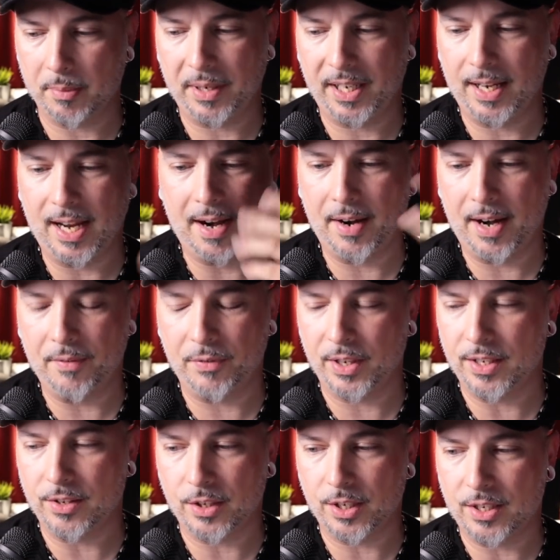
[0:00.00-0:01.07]
I mean, every
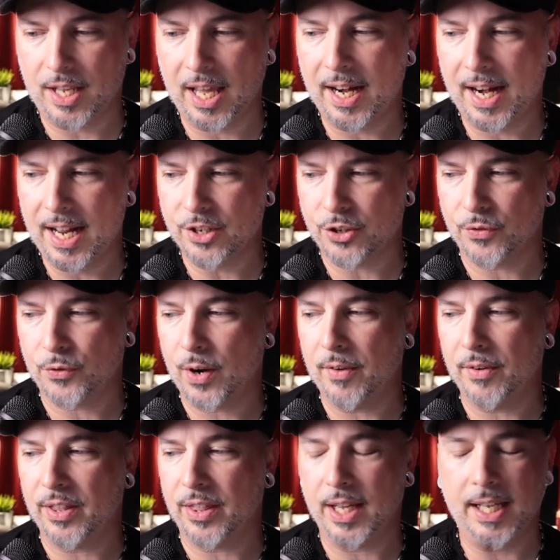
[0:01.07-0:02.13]
he's, he's got an answer for
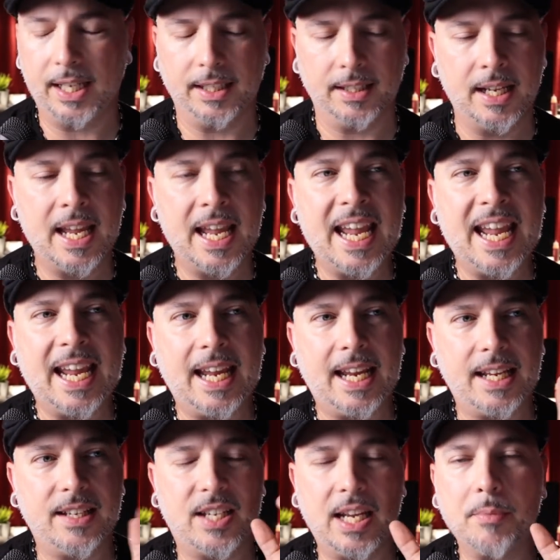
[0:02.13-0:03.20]
everything, and
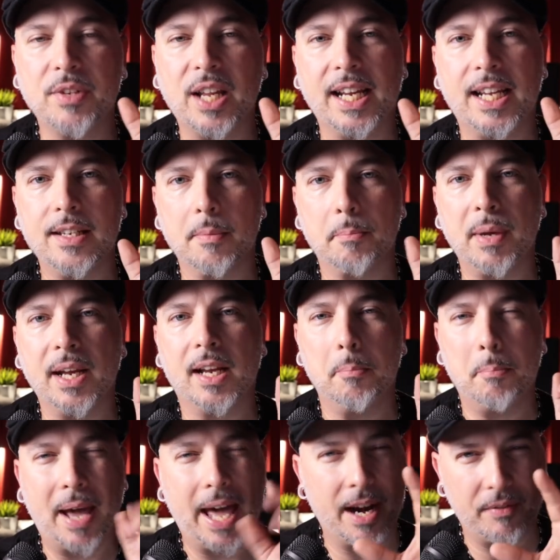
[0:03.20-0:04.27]
he seems like he's a bit
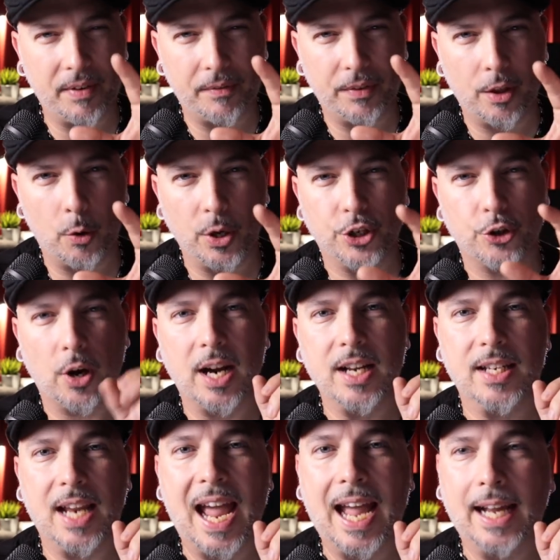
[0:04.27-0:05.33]
combative, even though he
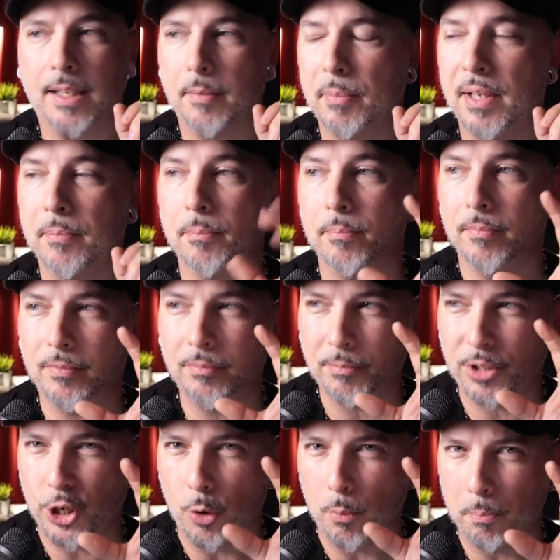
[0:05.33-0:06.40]
tries to act a bit,
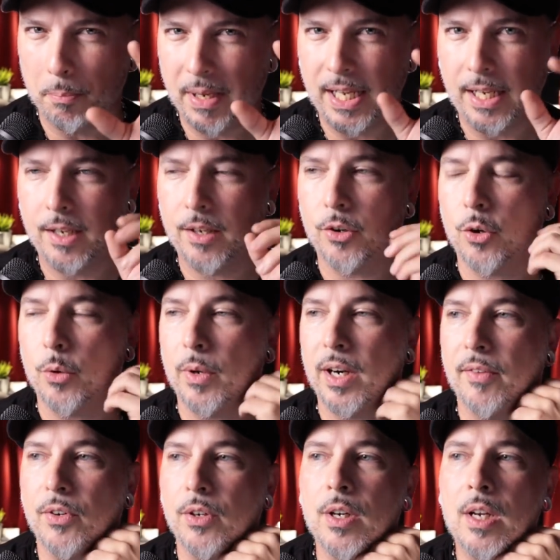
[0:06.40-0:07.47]
you know, meek or
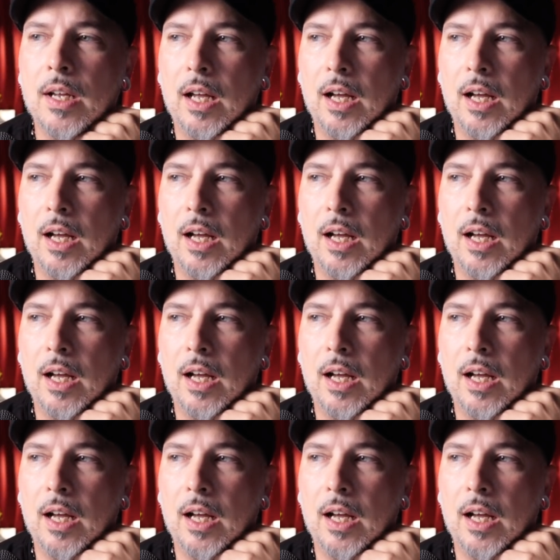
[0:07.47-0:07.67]
whatever.